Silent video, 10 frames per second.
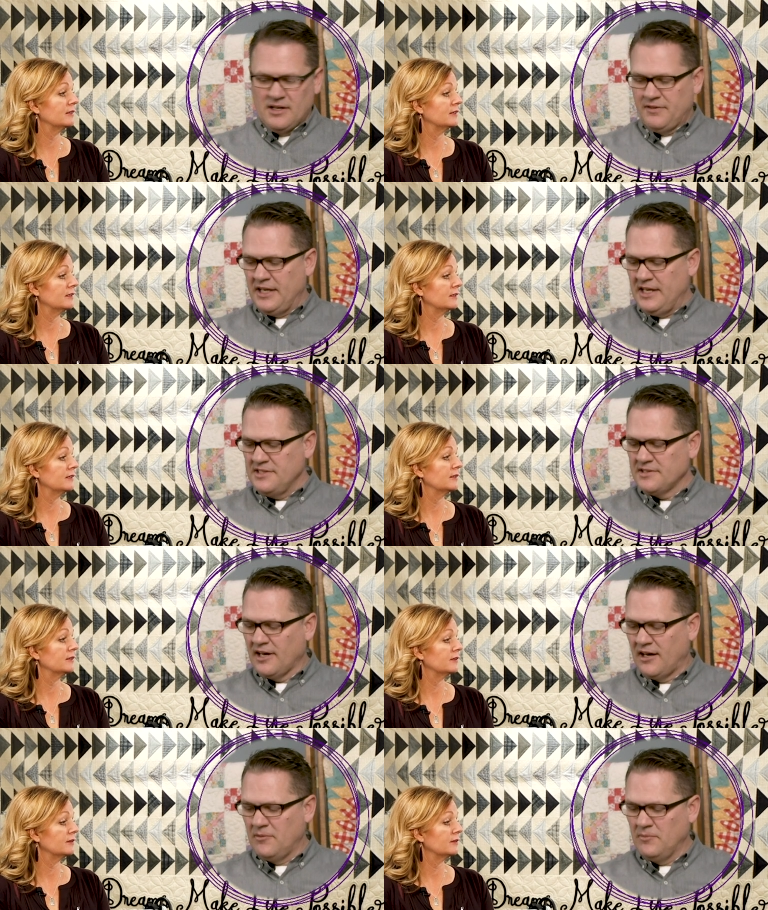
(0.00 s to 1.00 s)
Speaker 1: These
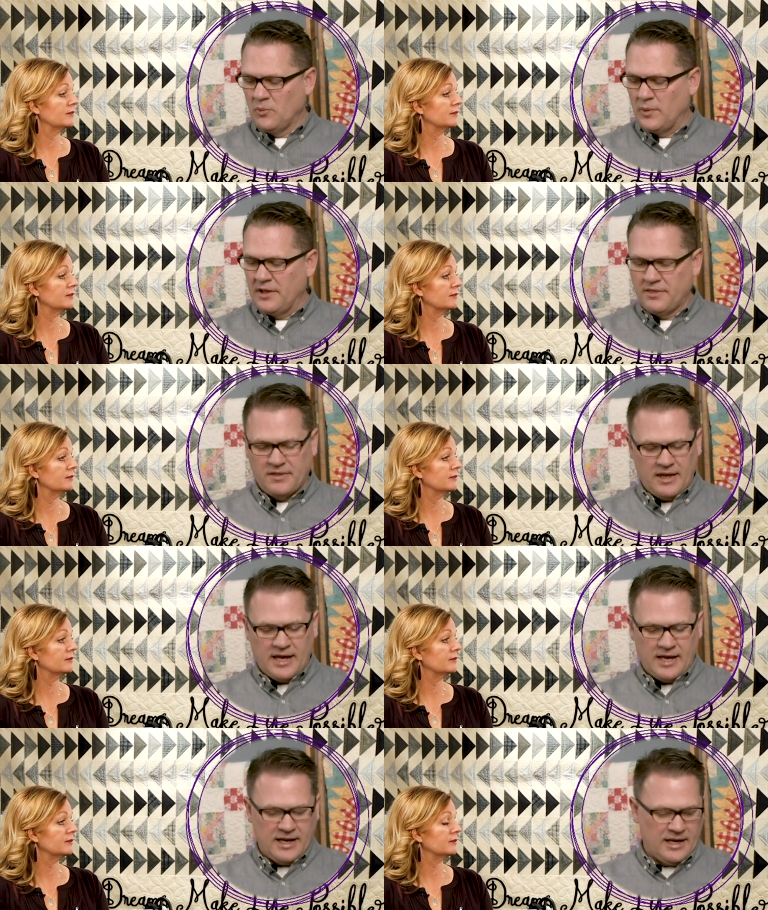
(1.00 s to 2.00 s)
come with
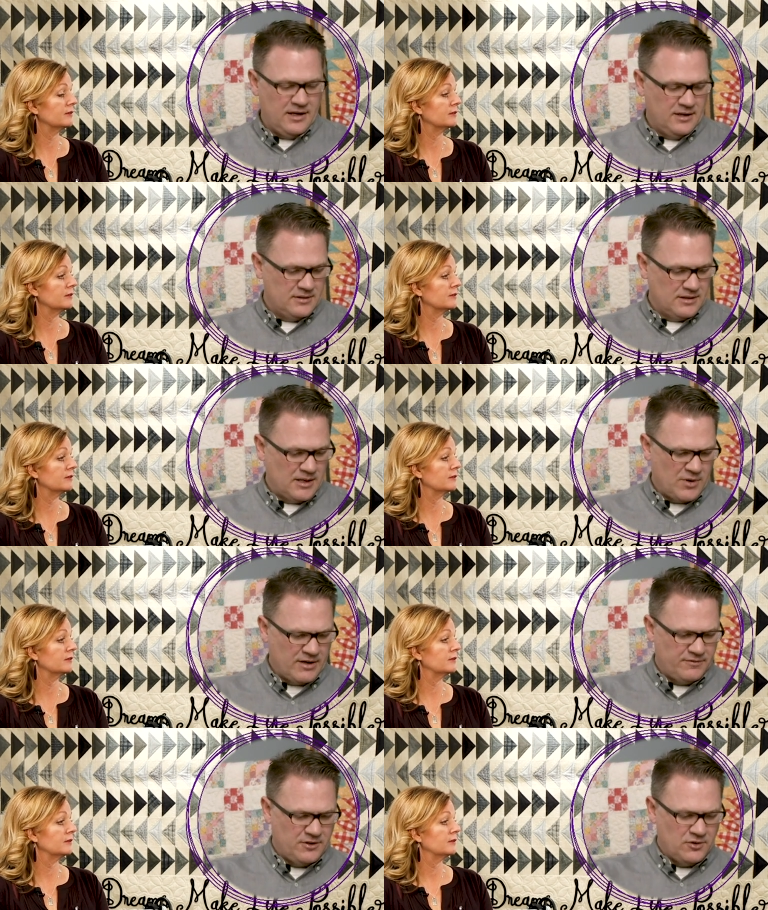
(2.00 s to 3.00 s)
I brought a
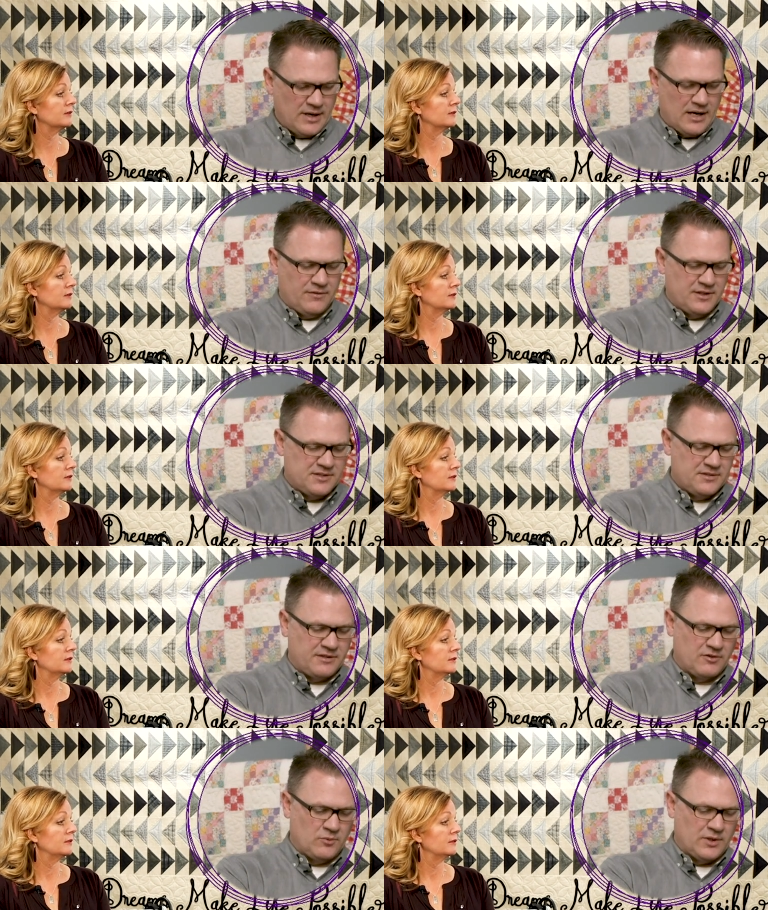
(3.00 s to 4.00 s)
few out, this
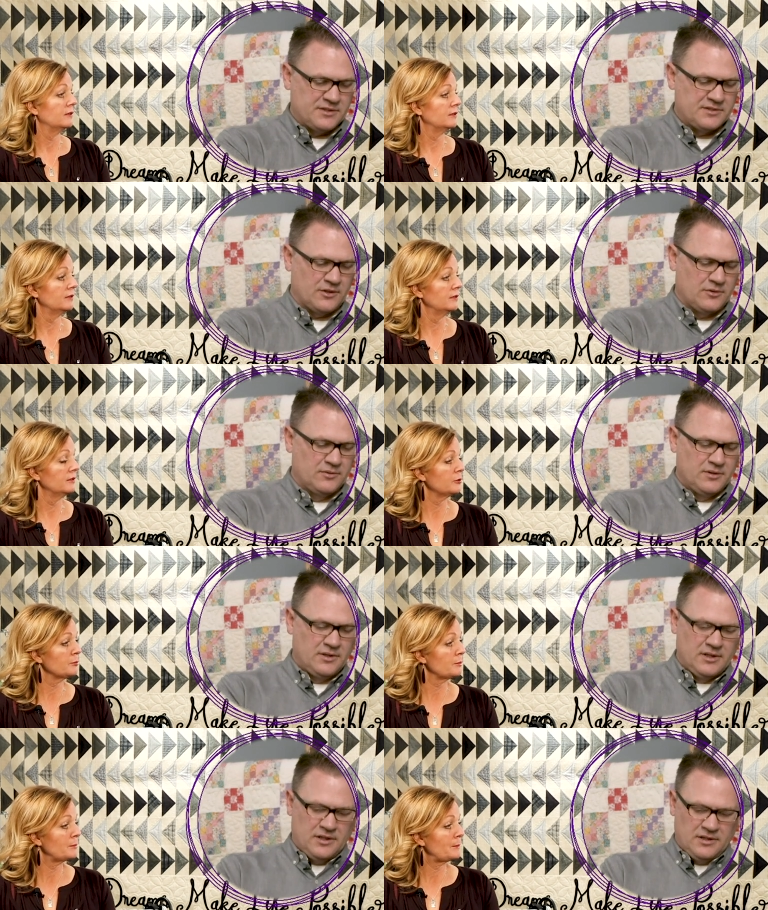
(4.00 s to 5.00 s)
different one. So
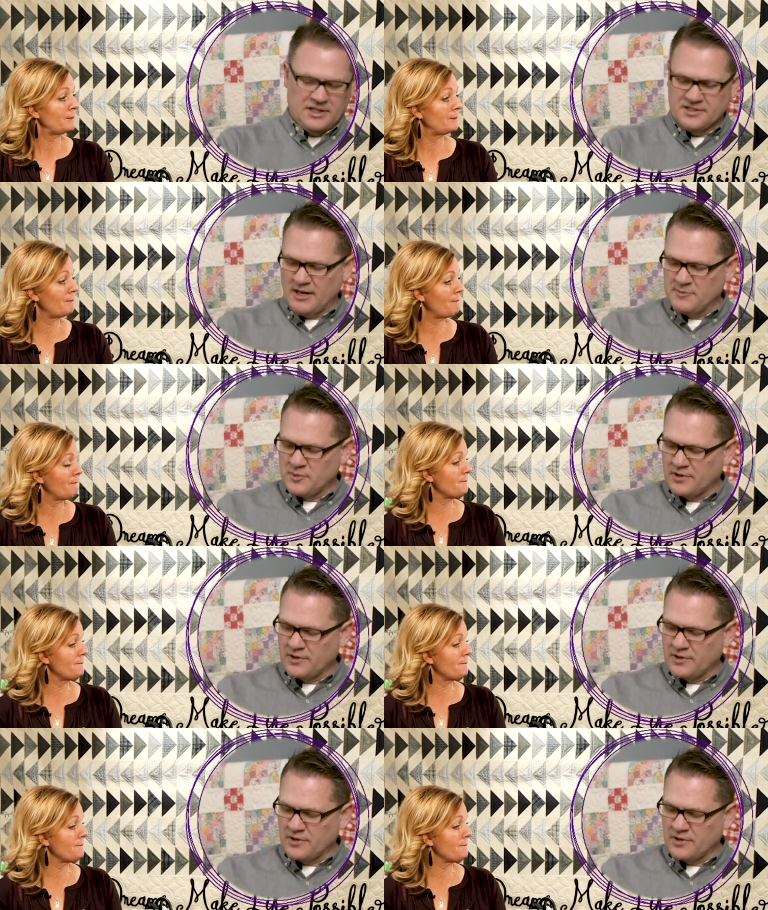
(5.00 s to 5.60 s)
this comes with